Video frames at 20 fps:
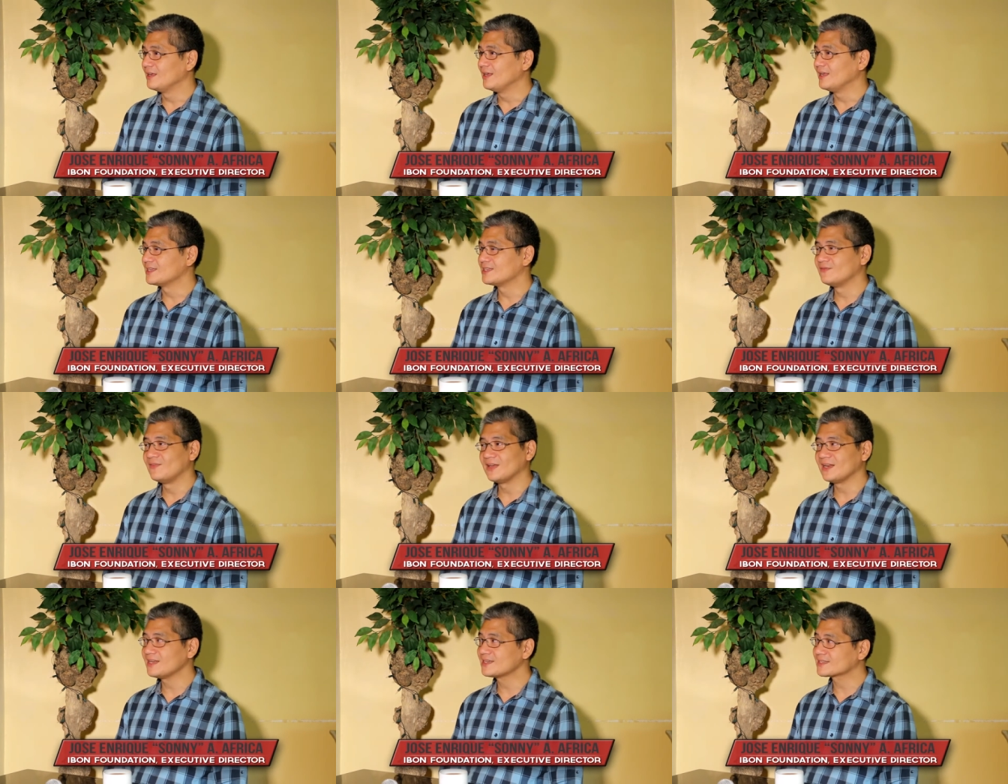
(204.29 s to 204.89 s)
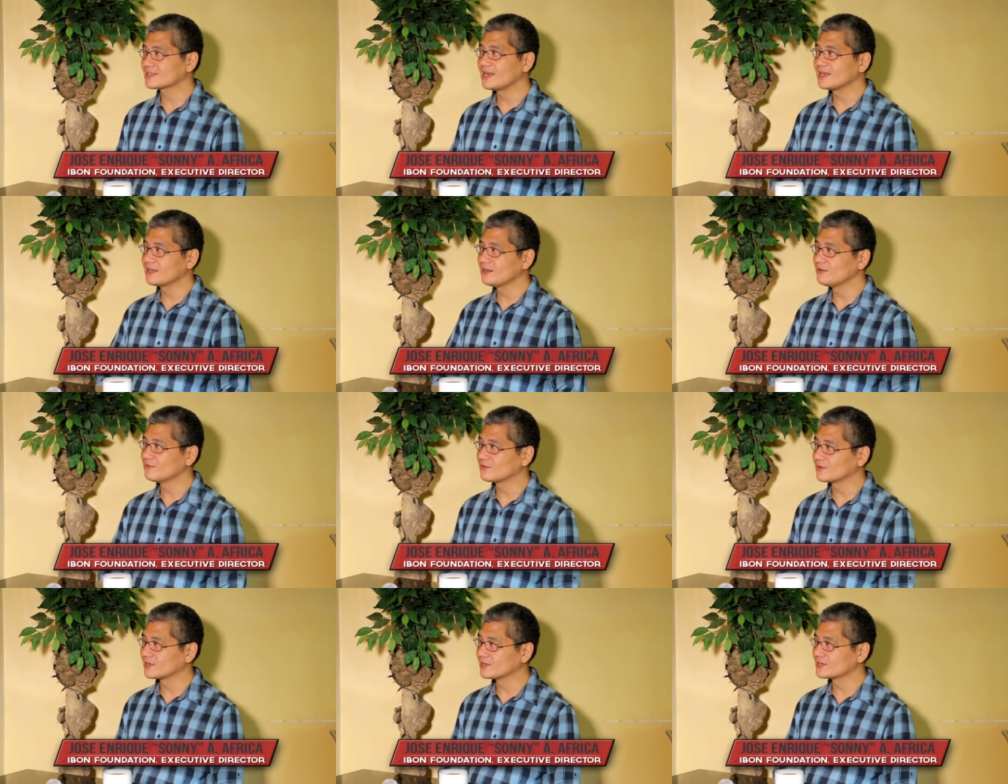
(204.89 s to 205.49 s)
it's very
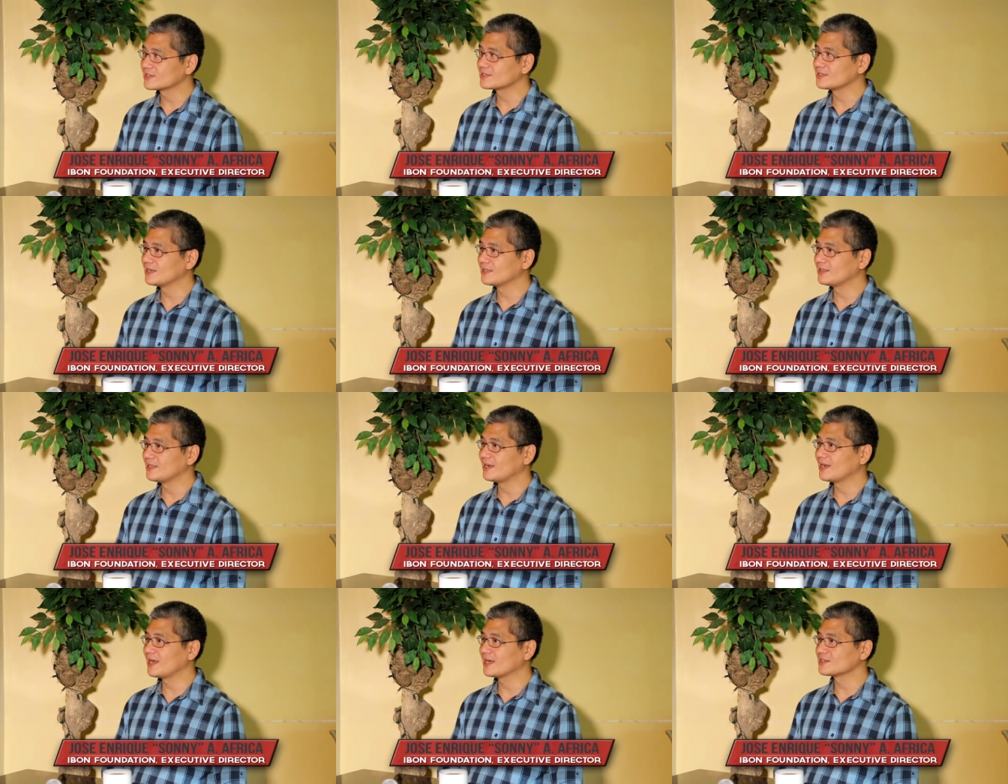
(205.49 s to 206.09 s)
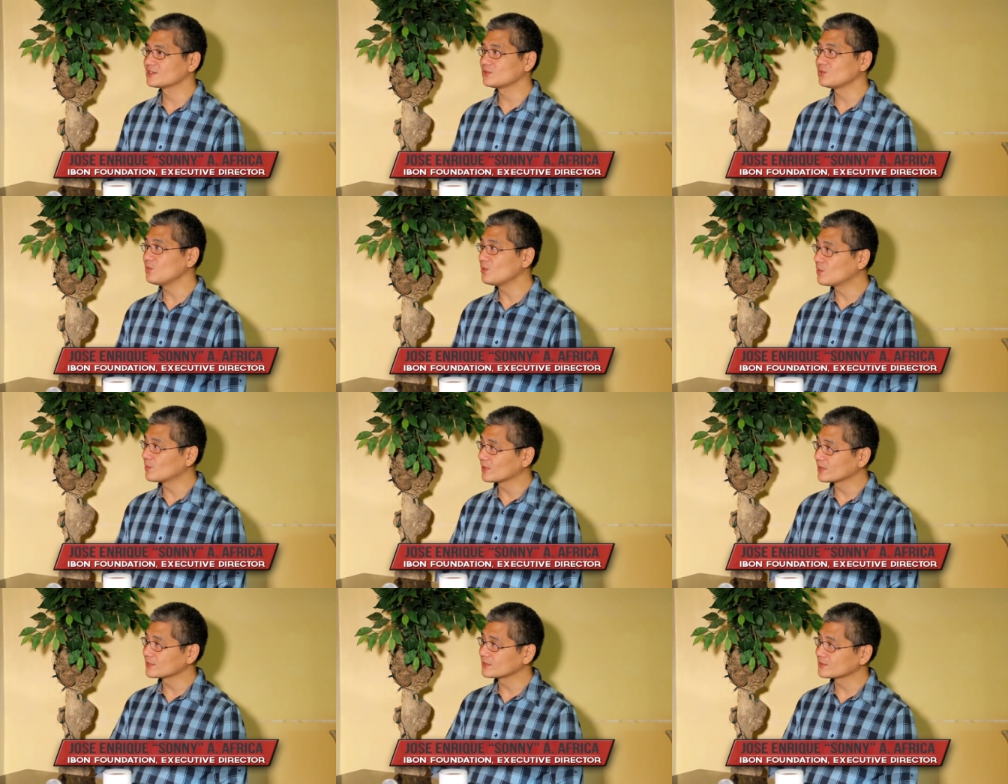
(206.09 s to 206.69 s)
striking for us that the last two
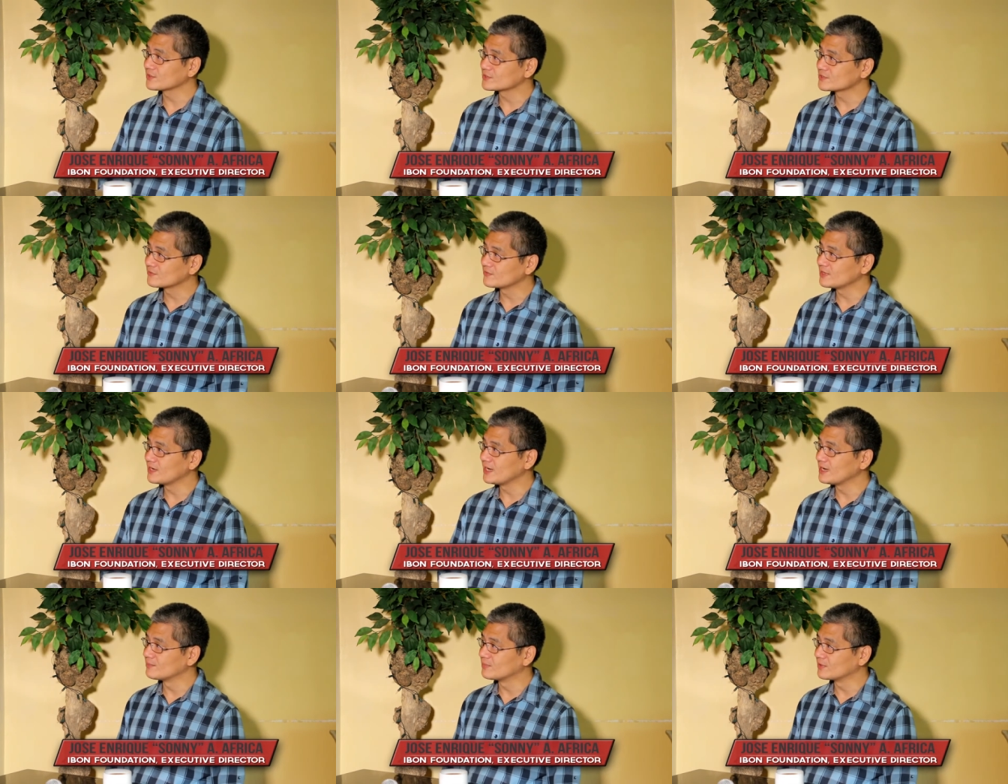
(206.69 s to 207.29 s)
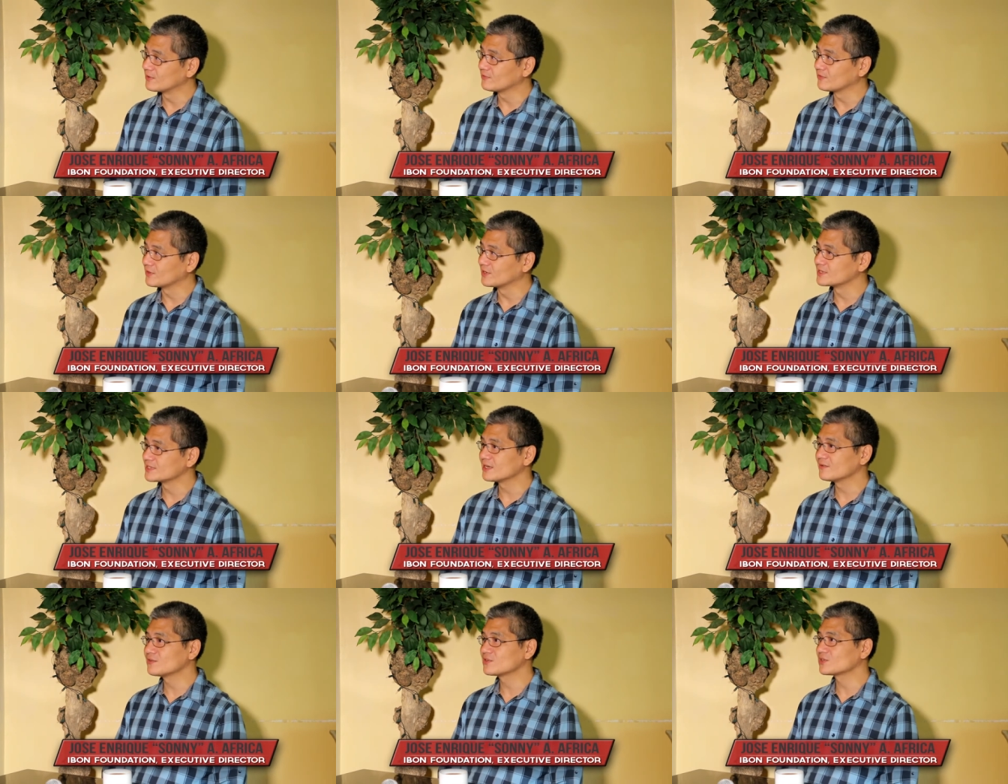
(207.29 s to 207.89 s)
quarters of the labor
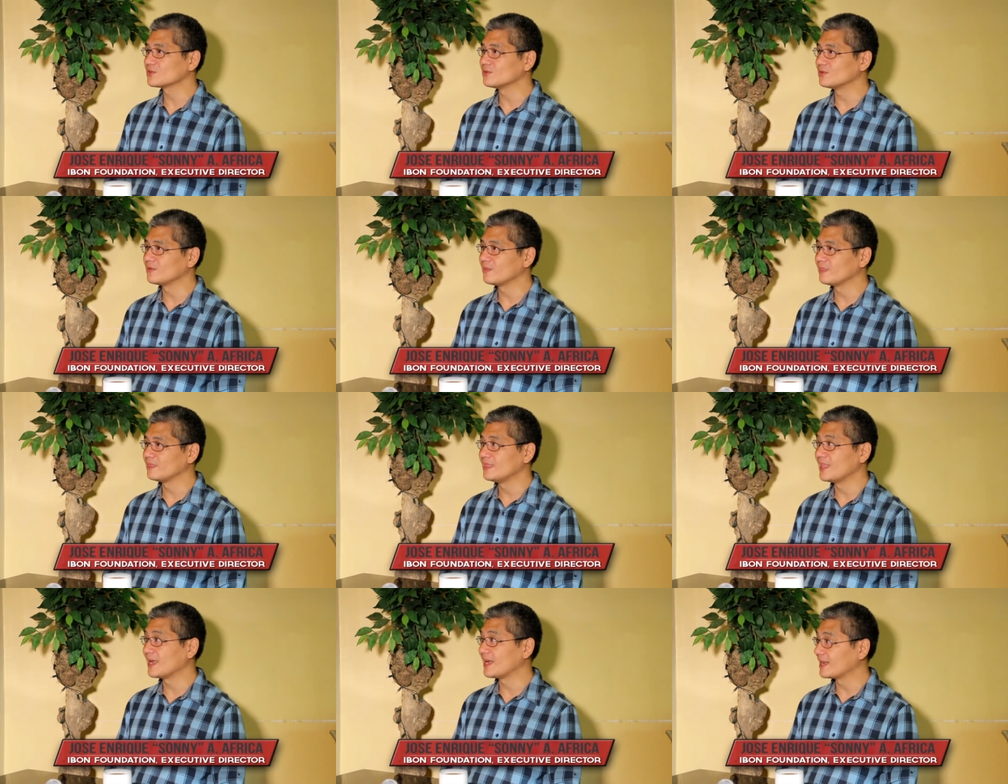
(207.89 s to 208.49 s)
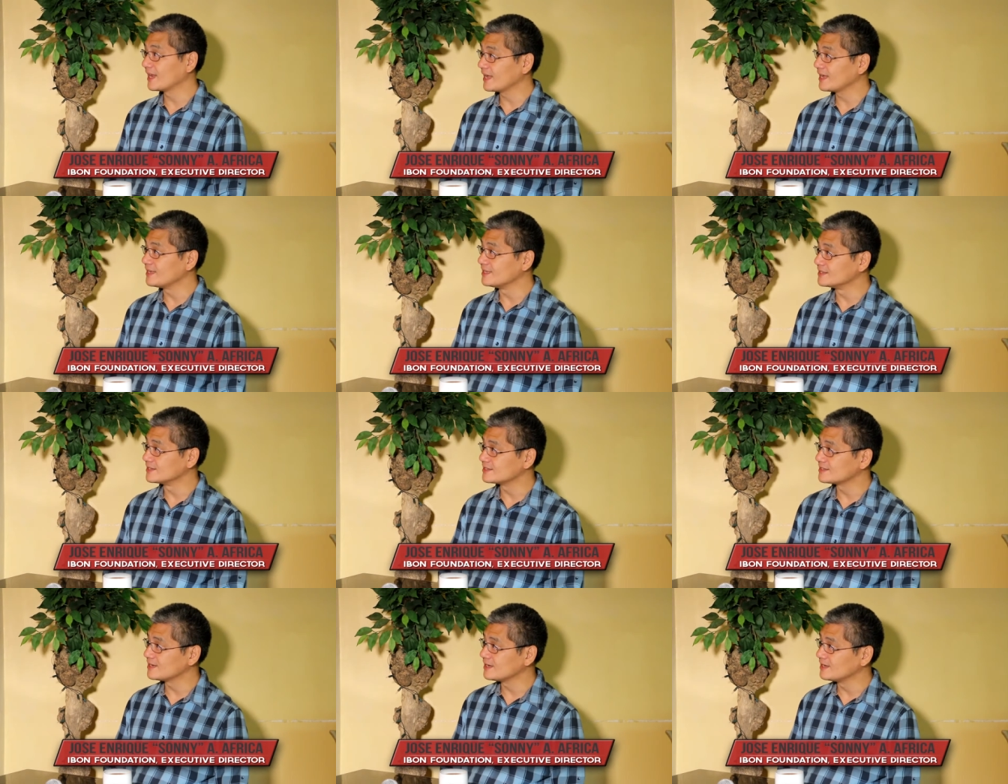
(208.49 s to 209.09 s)
force have shown
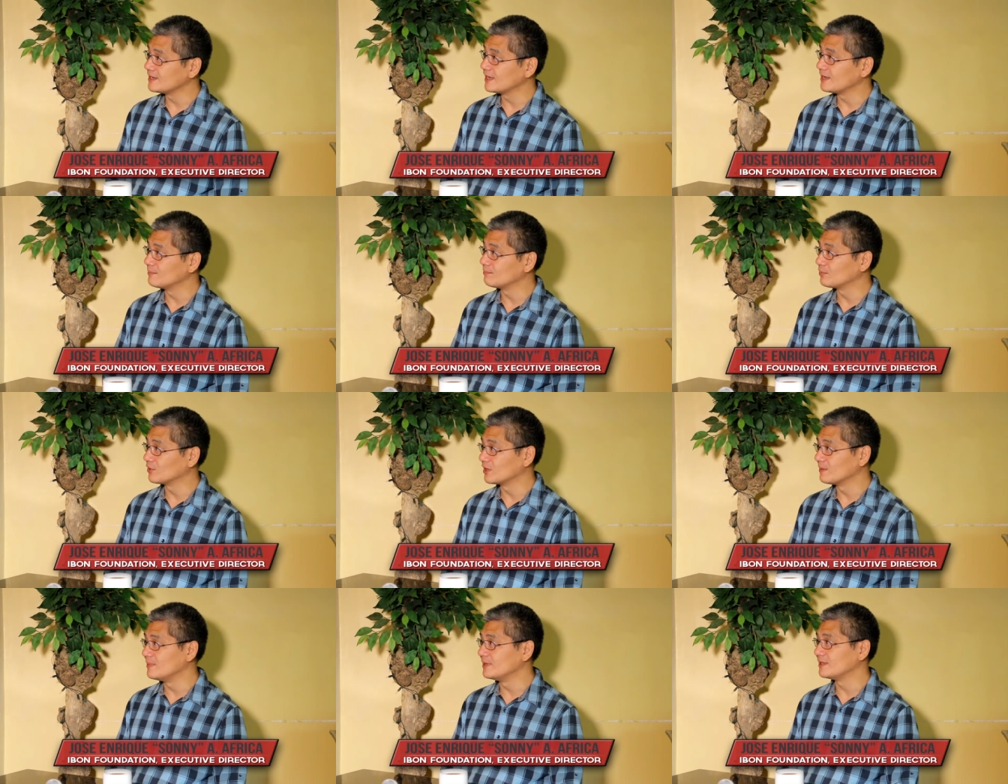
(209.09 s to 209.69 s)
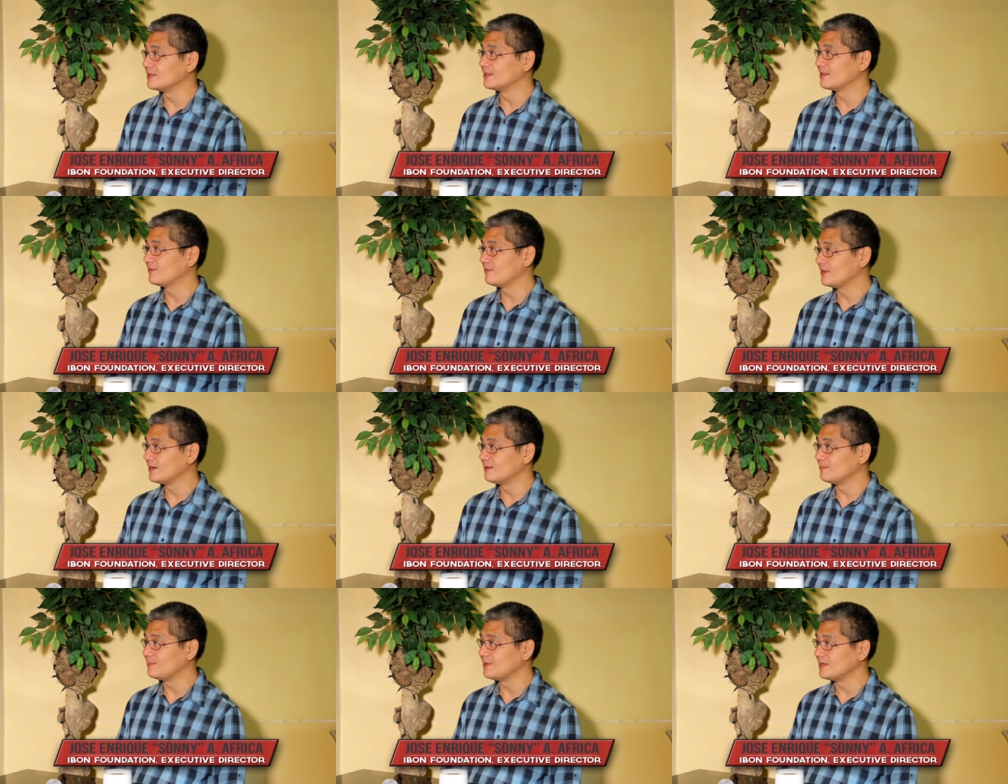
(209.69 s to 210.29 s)
declines in employment in the
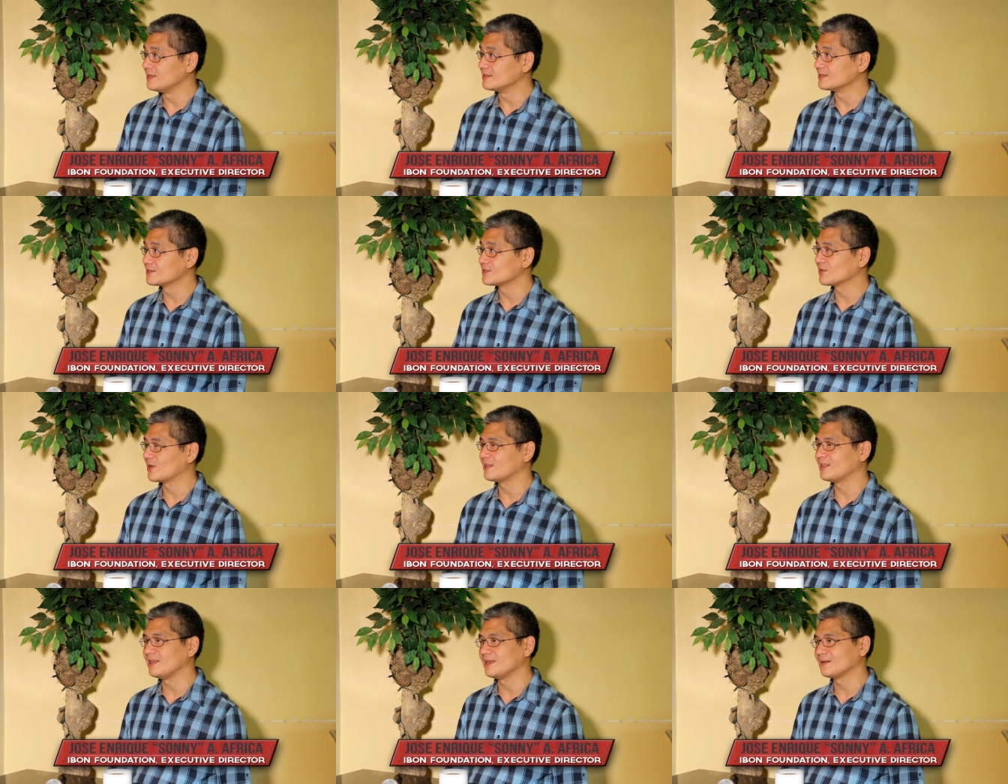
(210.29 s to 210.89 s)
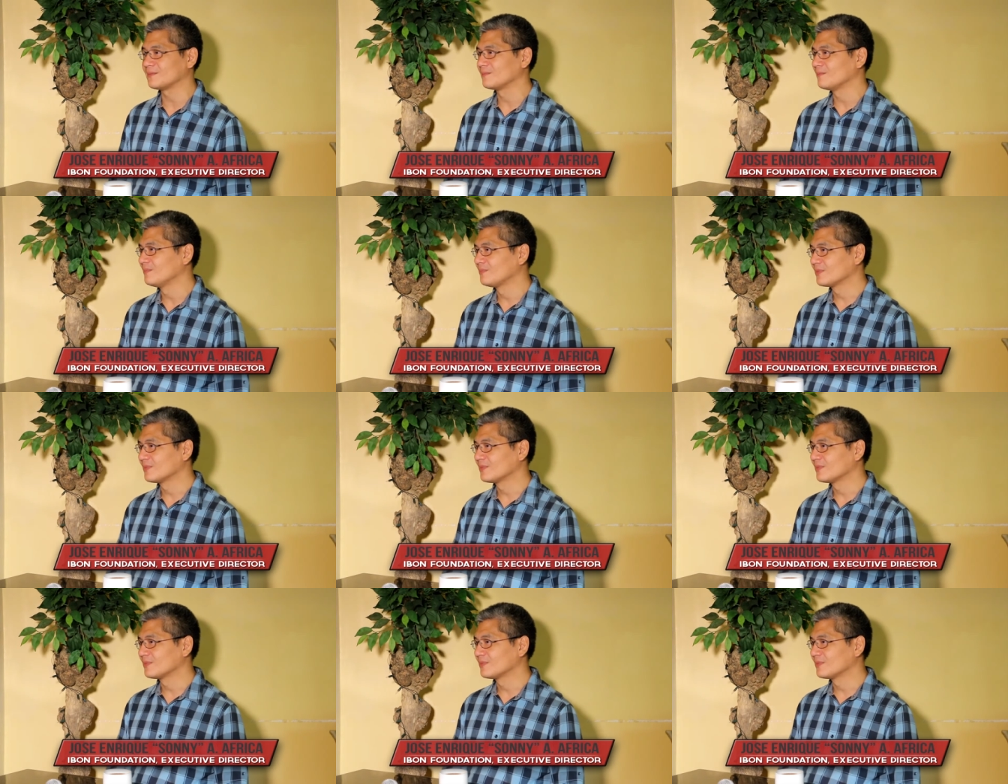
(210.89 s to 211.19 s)
Philippines. So I think